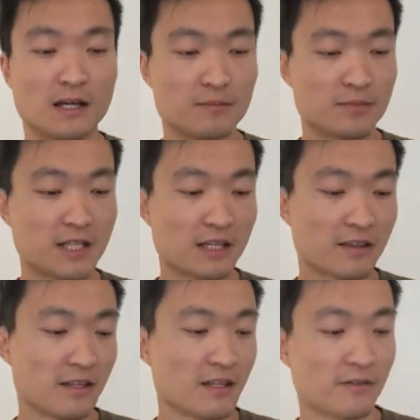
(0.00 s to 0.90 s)
Second
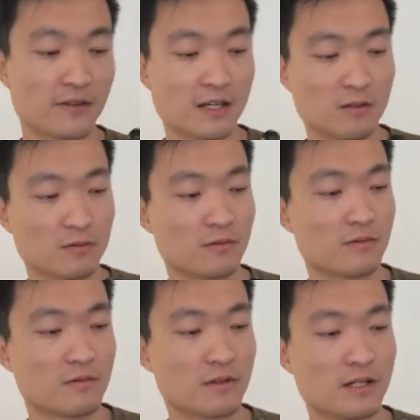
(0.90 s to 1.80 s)
thing I found
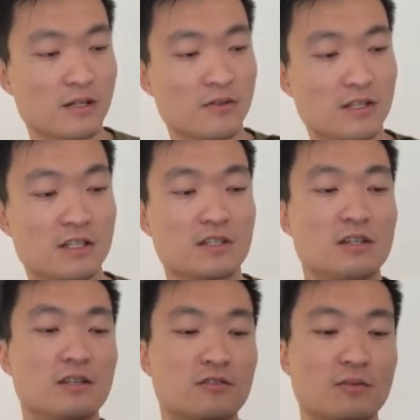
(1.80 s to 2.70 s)
on this
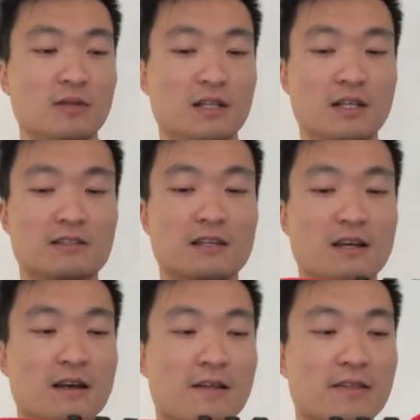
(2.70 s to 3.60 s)
instrument is
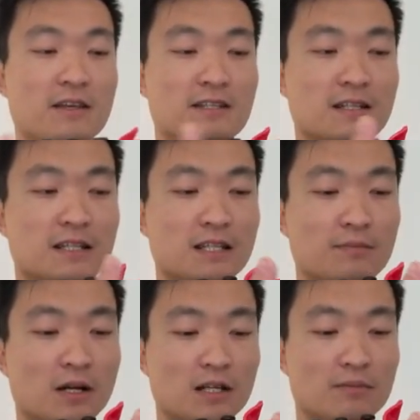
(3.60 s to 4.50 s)
this lead
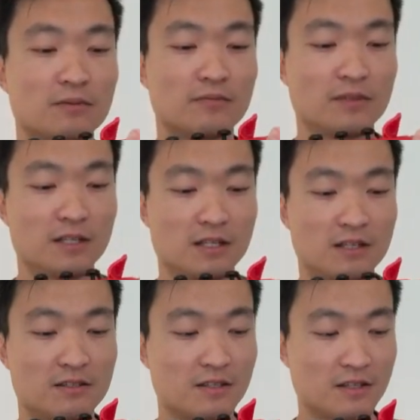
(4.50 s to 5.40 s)
pipe
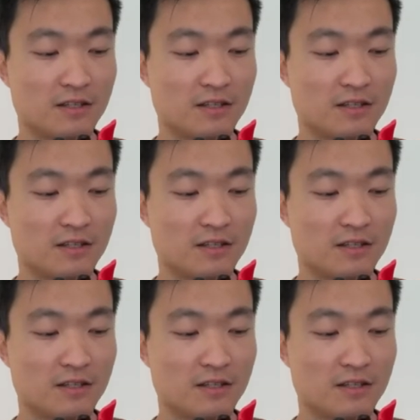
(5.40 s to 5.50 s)
is